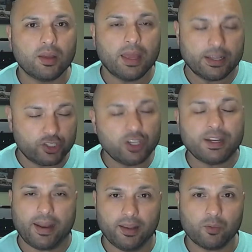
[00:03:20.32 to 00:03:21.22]
it's
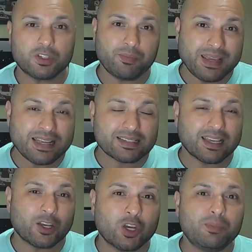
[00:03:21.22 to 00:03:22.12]
genetic, which means
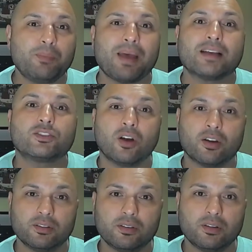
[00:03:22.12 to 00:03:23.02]
it could be passed
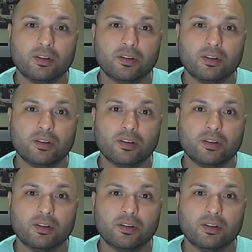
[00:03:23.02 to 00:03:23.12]
on